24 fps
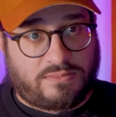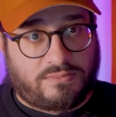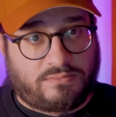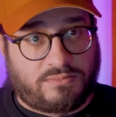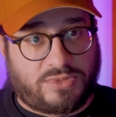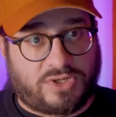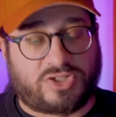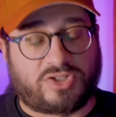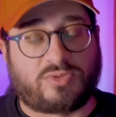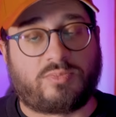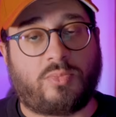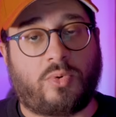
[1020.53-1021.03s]

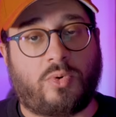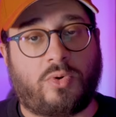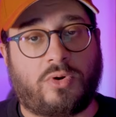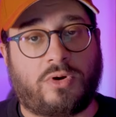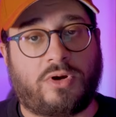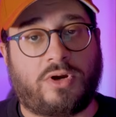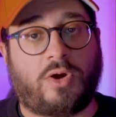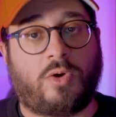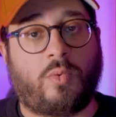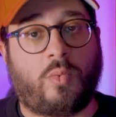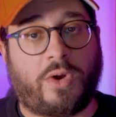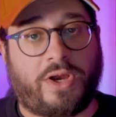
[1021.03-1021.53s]
much
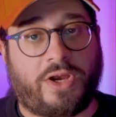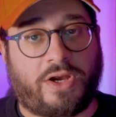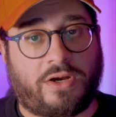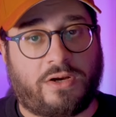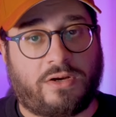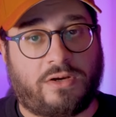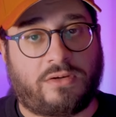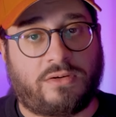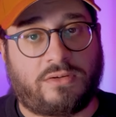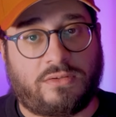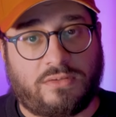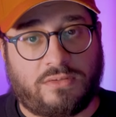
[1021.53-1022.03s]
more
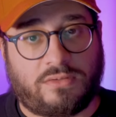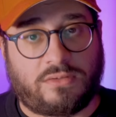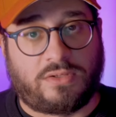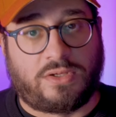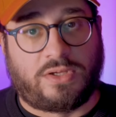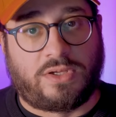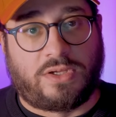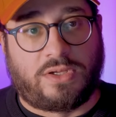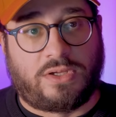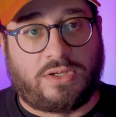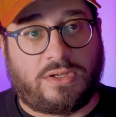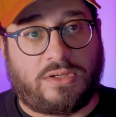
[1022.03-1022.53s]
aware
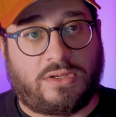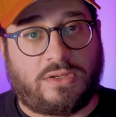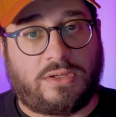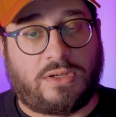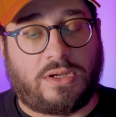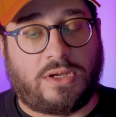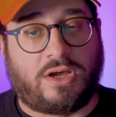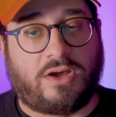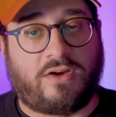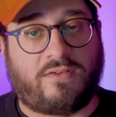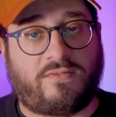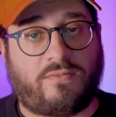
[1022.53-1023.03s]

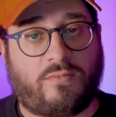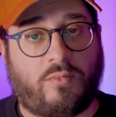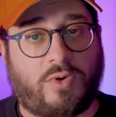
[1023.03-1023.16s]
of